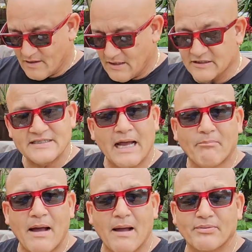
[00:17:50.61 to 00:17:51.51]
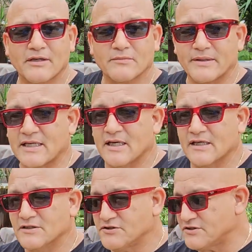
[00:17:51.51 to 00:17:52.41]
It's not popular
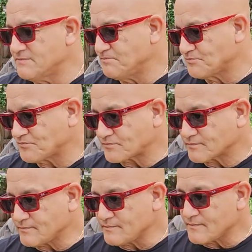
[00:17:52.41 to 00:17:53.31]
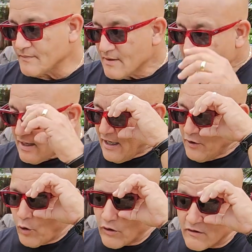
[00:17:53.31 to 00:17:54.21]
because in
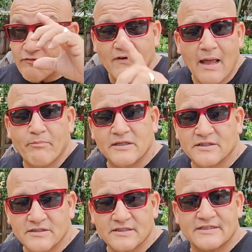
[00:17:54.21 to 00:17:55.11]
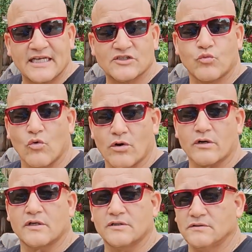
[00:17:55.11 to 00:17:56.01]
order to fly pigeons, it takes work.